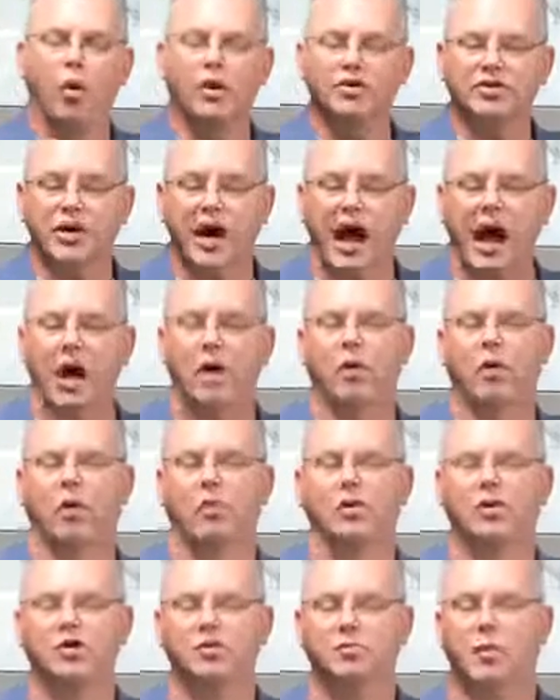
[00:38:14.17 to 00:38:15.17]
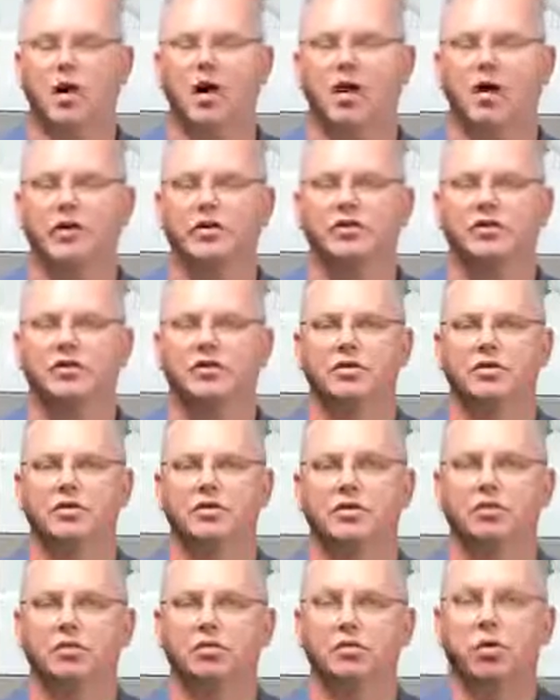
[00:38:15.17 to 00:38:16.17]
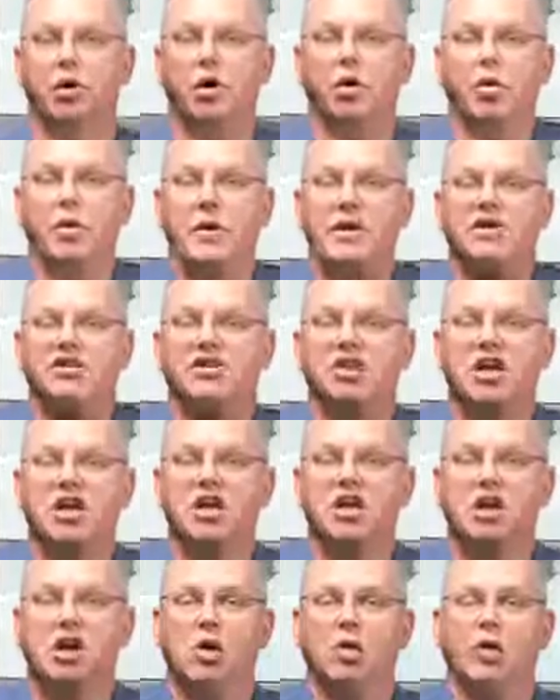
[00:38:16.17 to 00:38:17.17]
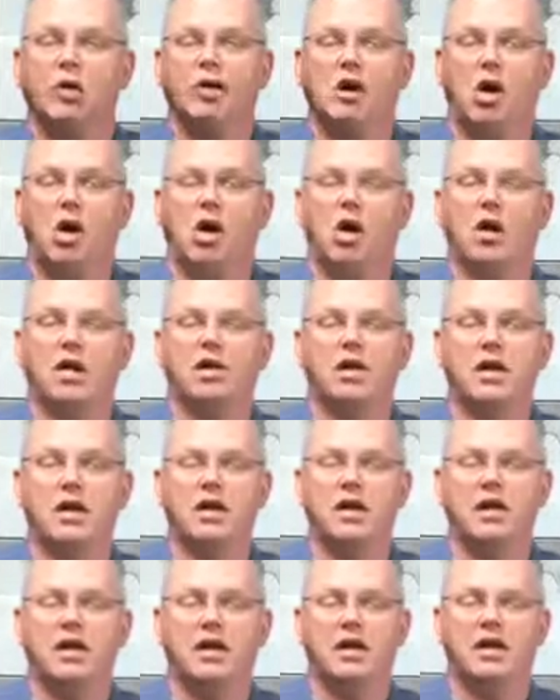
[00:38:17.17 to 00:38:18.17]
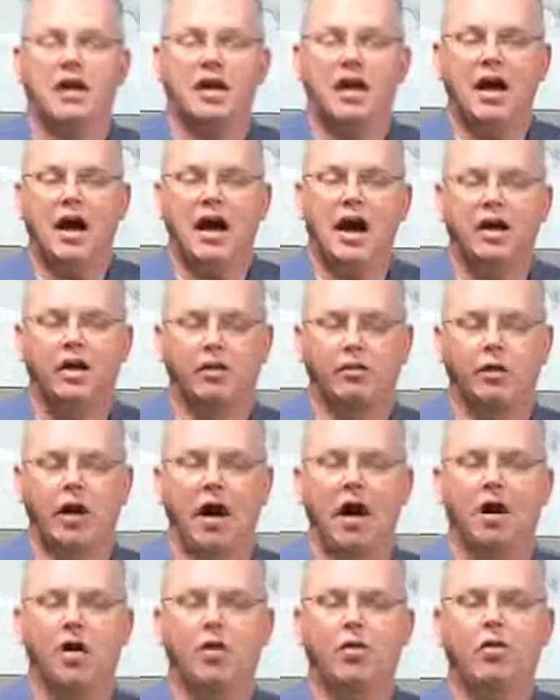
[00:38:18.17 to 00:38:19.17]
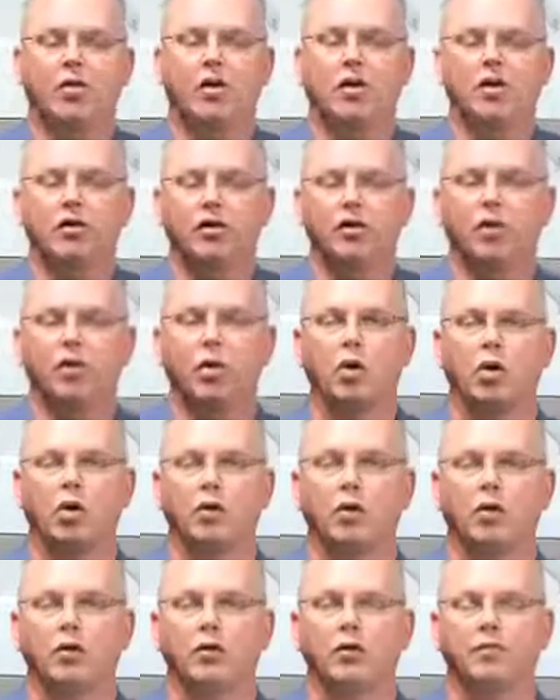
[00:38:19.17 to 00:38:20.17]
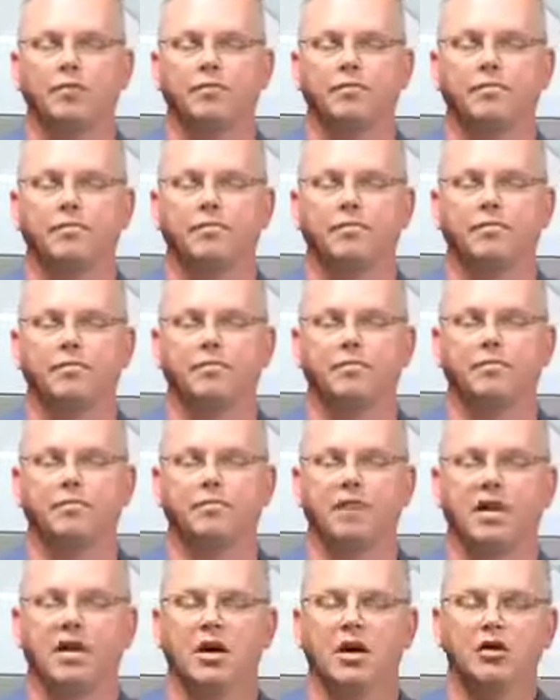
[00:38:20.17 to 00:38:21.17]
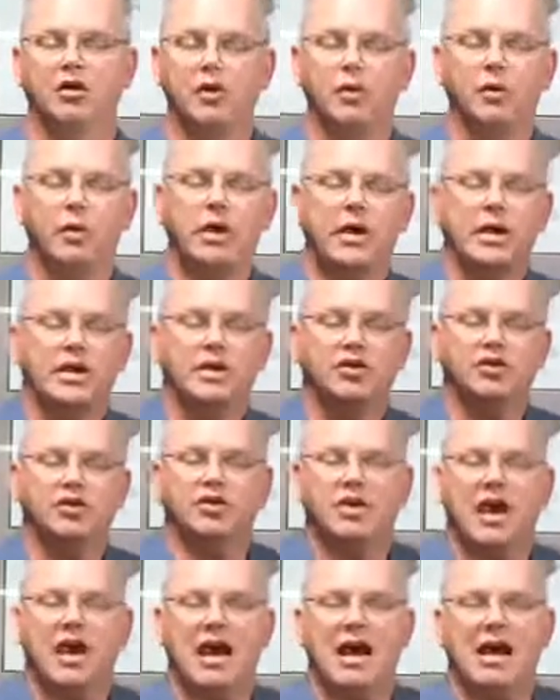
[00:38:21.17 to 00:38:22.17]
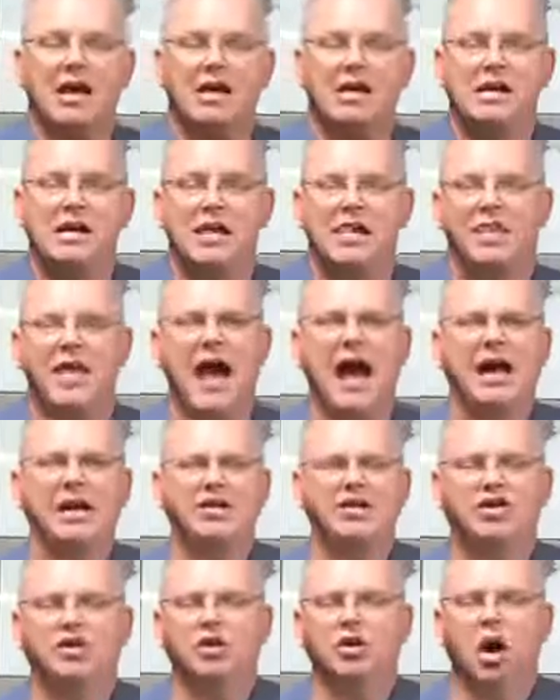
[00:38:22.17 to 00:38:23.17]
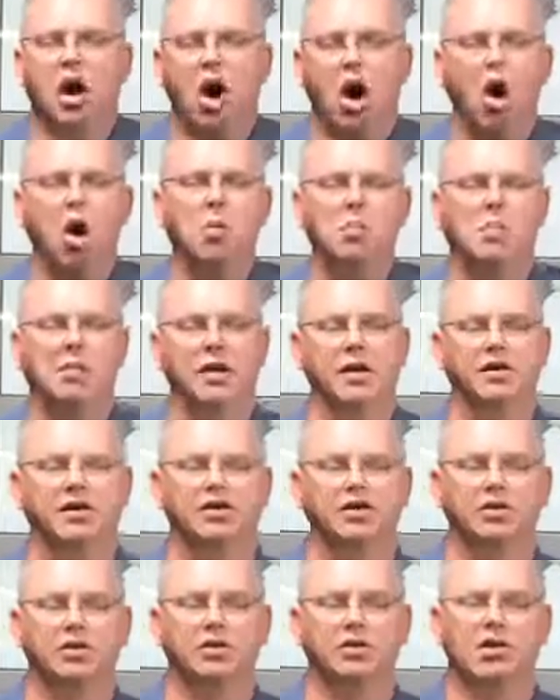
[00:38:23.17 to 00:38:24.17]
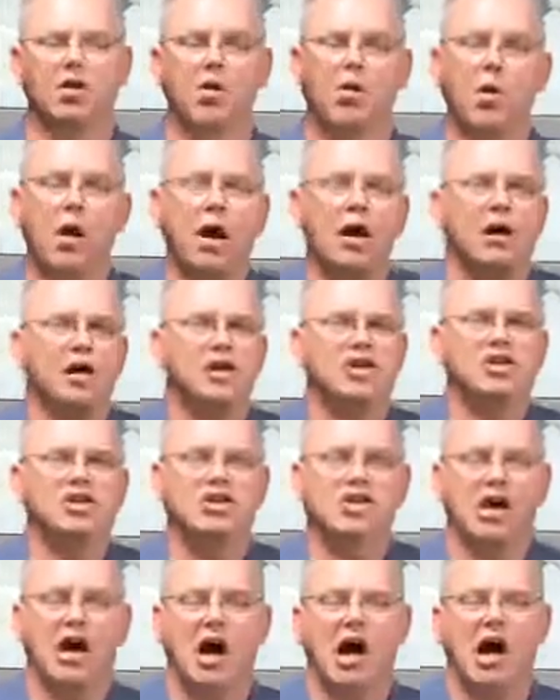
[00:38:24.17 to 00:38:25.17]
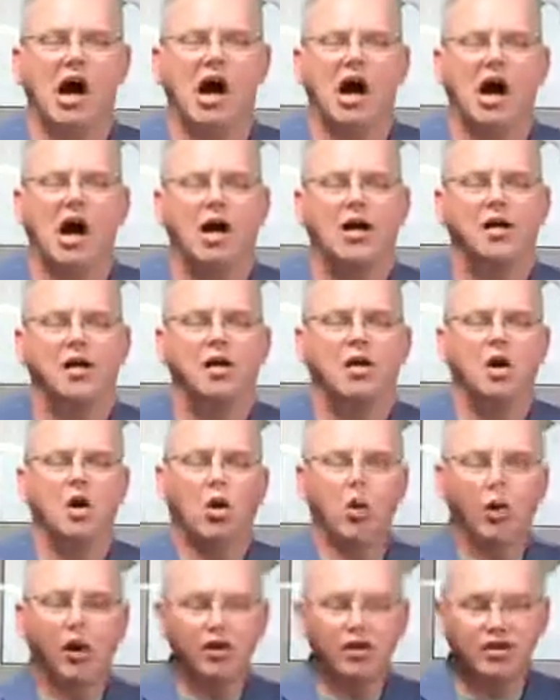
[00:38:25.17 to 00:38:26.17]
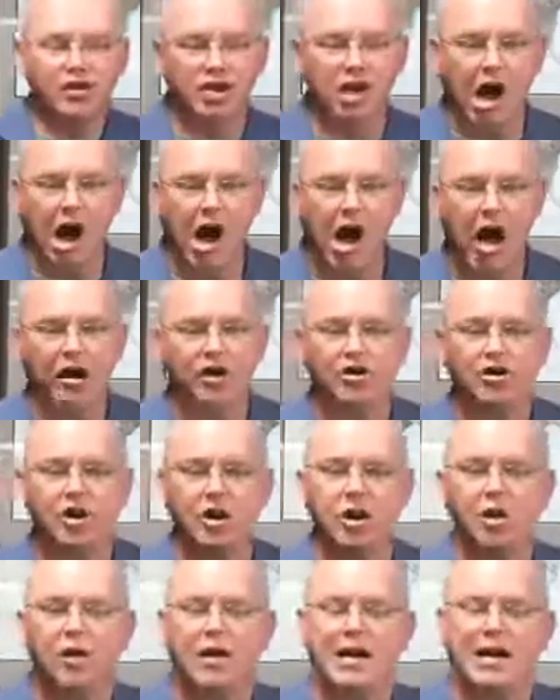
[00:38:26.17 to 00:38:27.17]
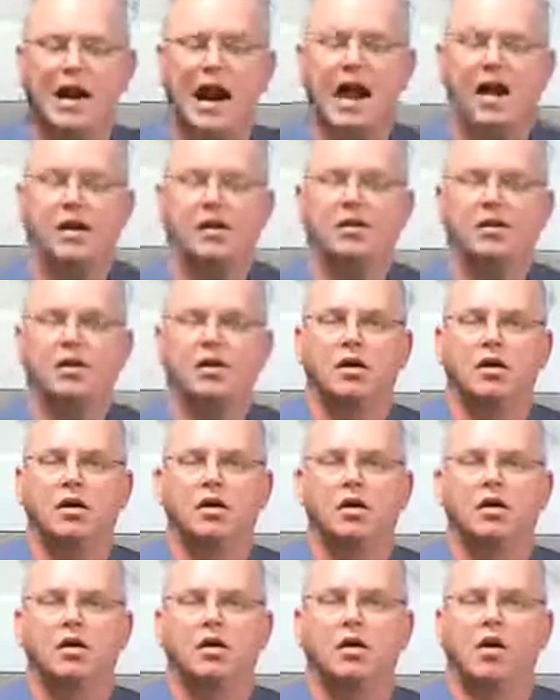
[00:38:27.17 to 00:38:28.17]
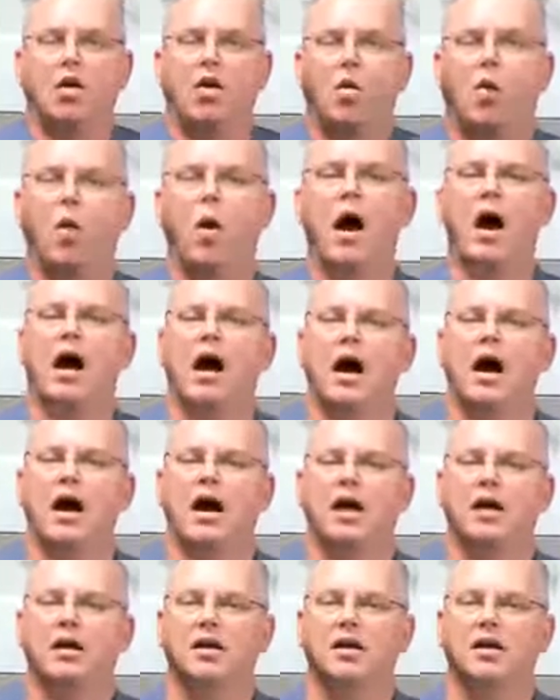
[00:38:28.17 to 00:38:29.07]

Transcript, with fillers: What's our response to what we see going on in and around the world. Do we say, that's hopeless? Where is God? What's God doing and why?